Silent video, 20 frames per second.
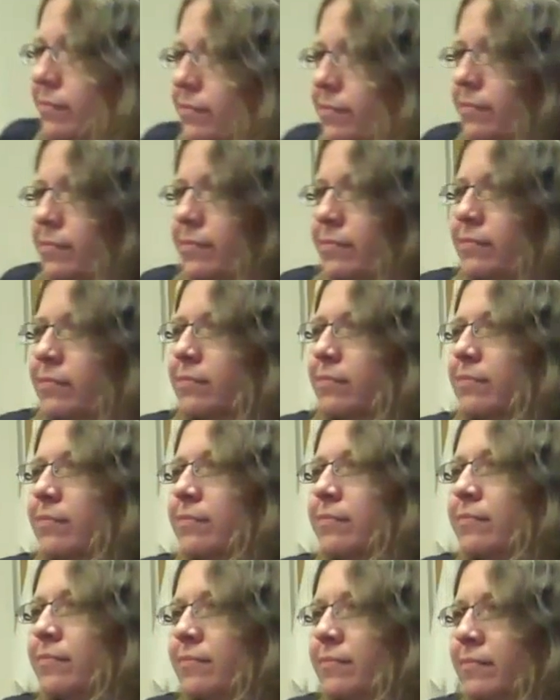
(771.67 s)

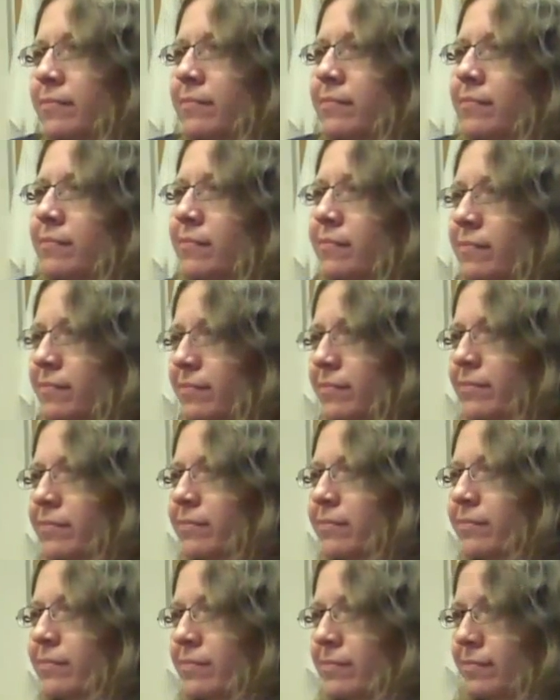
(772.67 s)

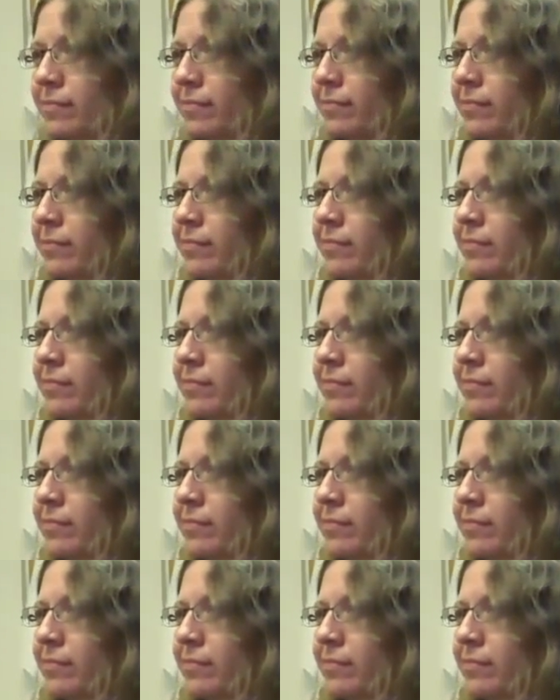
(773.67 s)
This person isn't speaking.